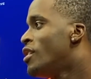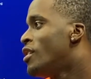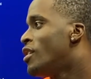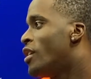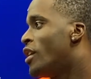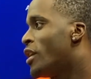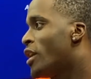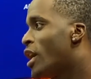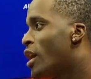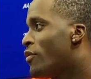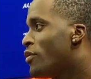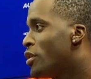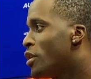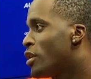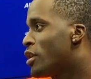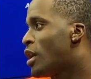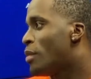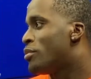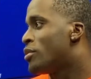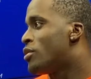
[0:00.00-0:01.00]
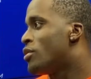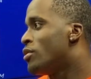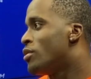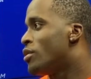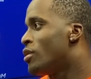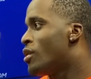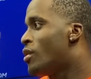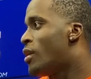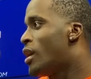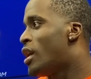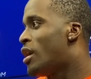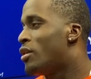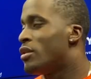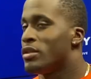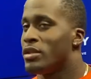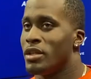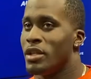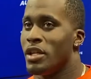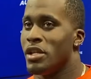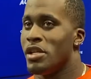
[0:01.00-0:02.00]
and have another opportunity to go out
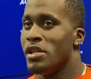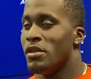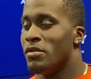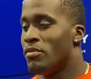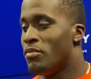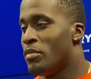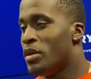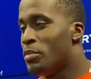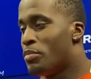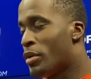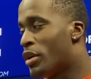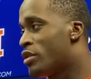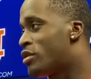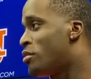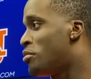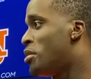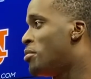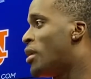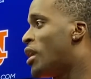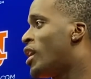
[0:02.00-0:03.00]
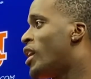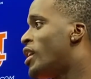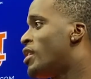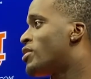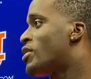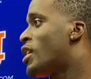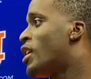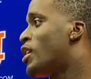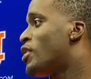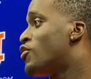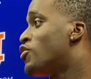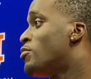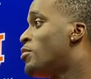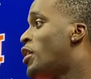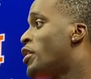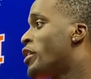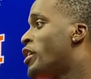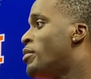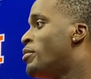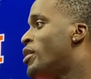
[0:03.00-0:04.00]
and it me personally be my last college
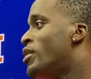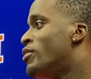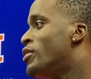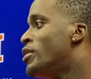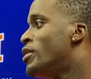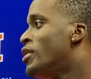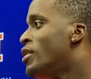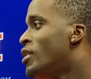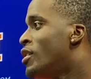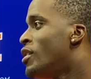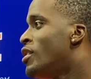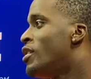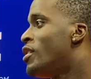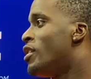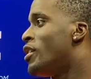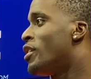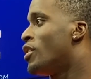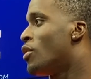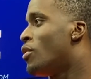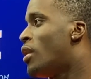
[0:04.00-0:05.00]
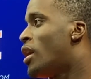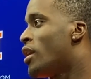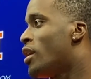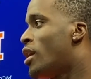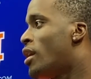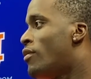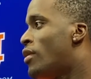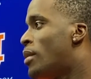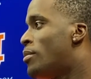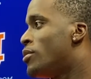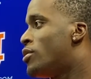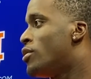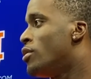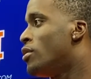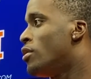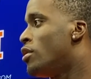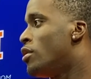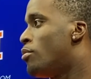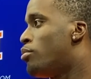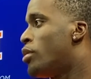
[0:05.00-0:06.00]
football game ever and to go out and have an
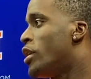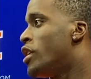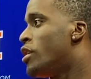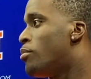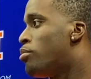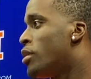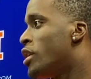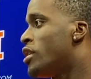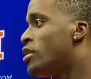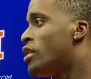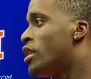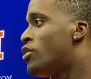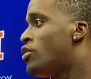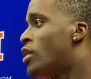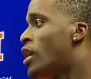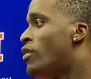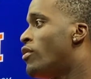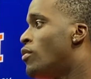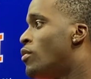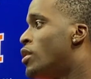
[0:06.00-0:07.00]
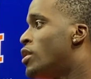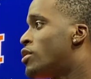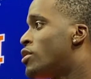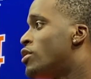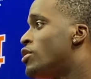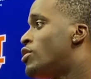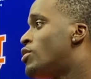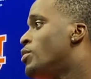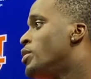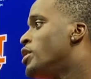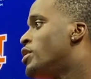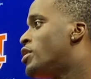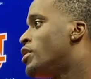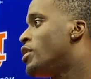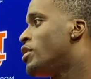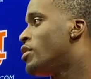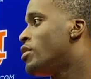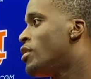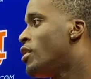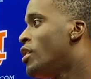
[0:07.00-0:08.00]
opportunity to play in the place that you haven't won since
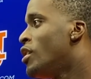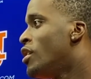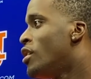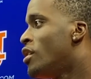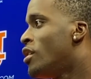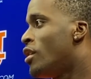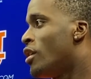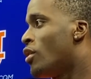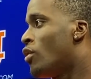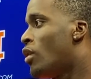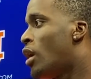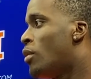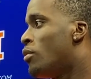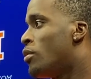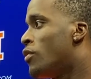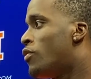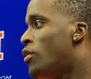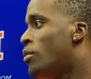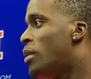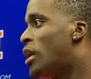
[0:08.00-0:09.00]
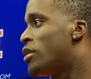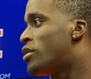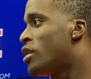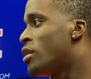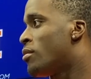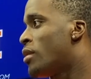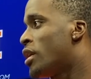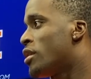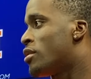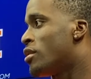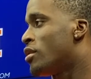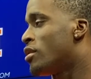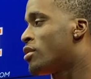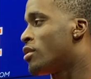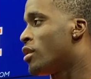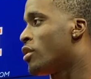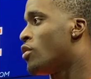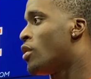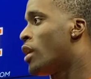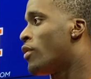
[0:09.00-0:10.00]
2010 and go out with a football team like
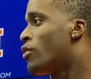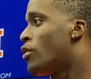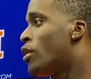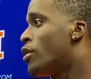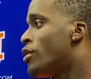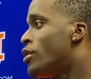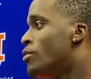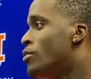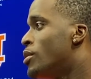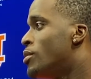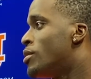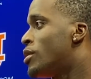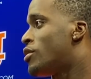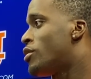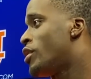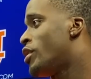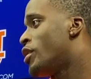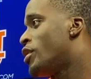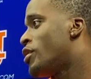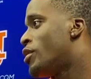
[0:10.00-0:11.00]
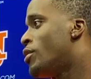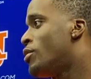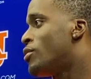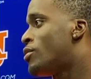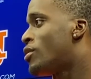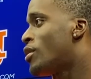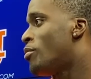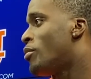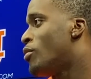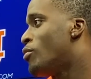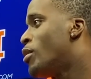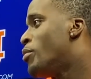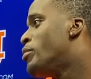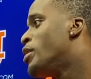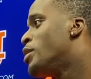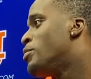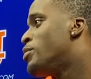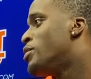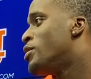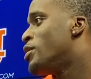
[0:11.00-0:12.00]
this and you have Cadillac Williams as your head coach, I mean, what
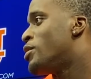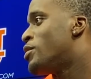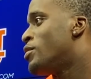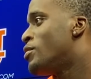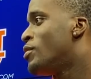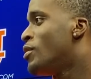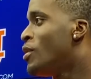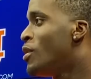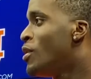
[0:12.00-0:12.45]
better position